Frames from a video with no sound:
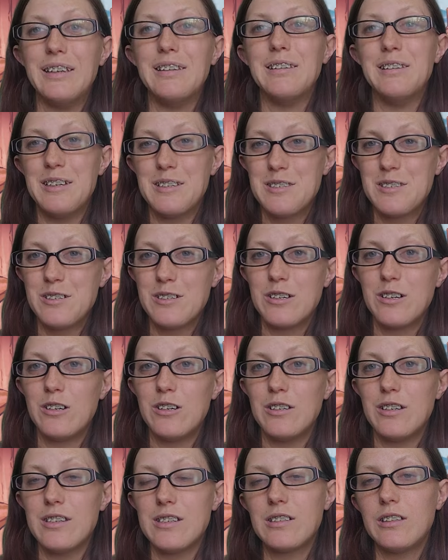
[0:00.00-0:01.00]
luster
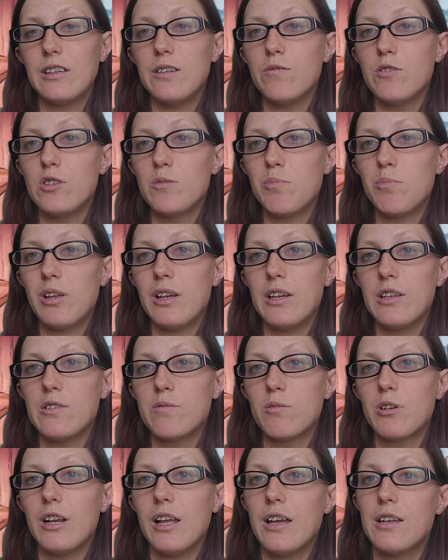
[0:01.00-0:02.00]
on its cleavage planes
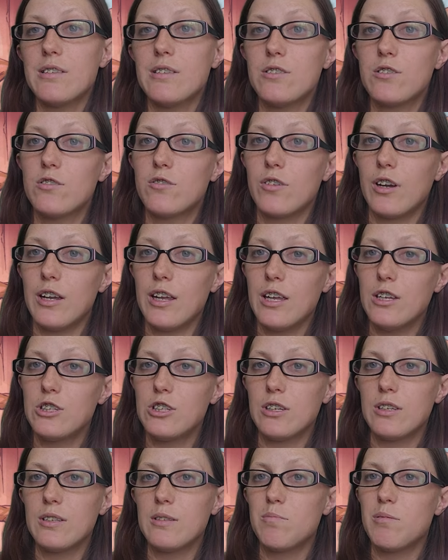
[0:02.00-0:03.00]
where it has its
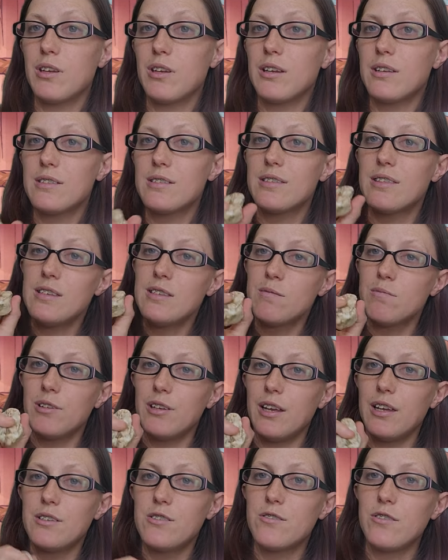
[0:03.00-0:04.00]
striations, because this one
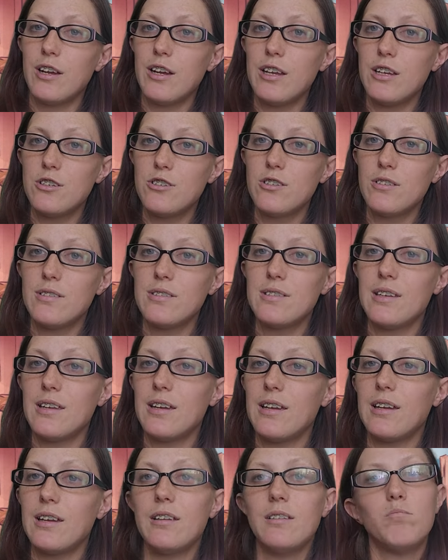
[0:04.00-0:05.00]
has striations
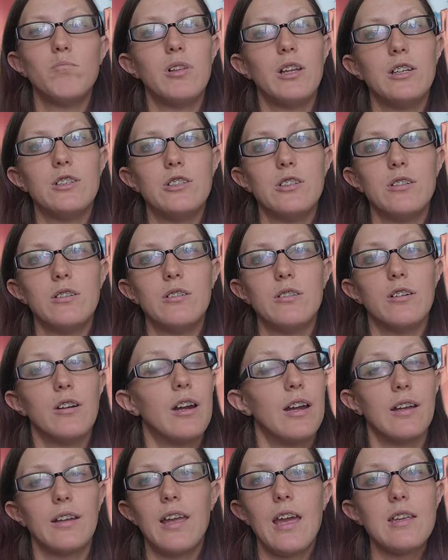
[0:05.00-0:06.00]
and plagi or
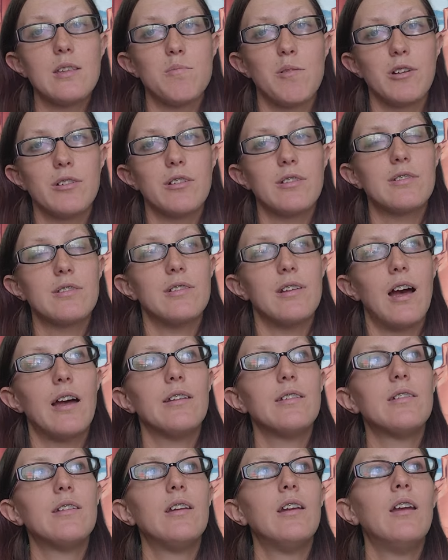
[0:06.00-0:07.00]
uh, K-spar does
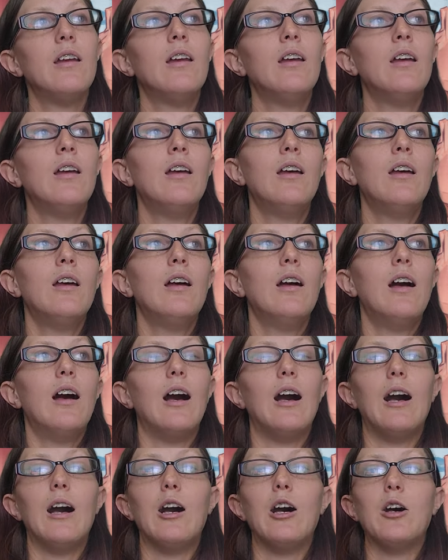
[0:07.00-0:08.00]
not.
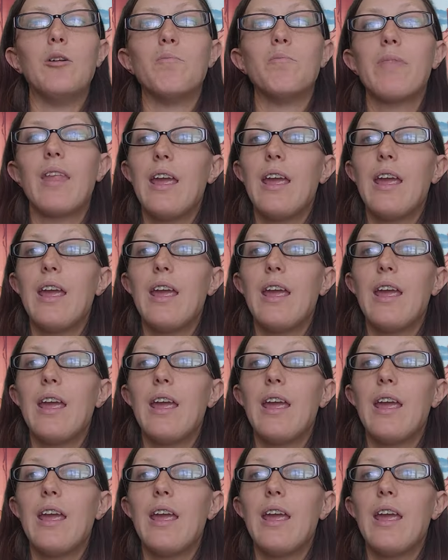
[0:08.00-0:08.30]
Um,